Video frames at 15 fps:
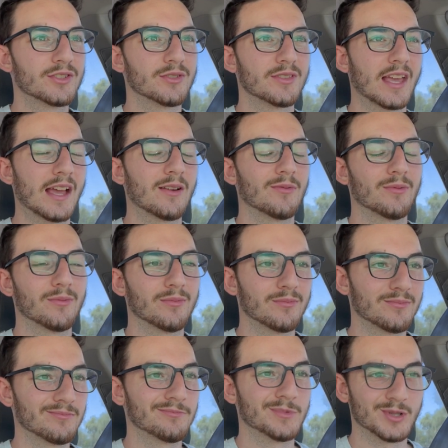So that
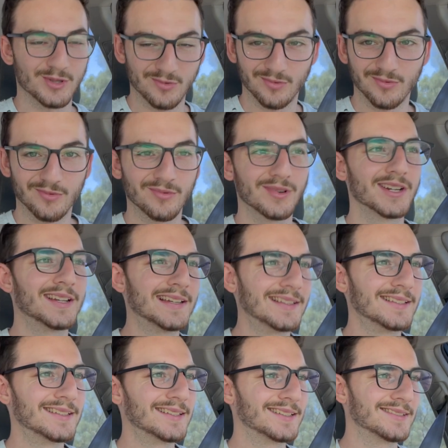was
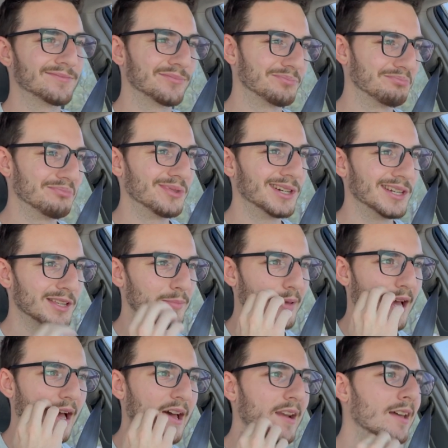really, really
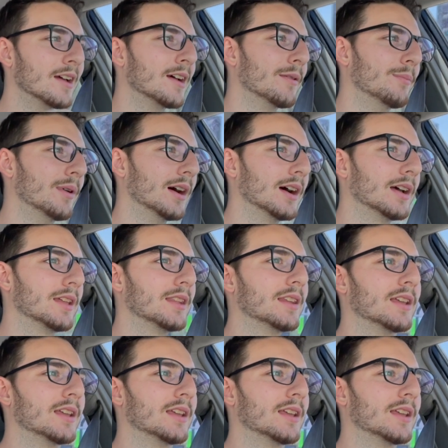bad, but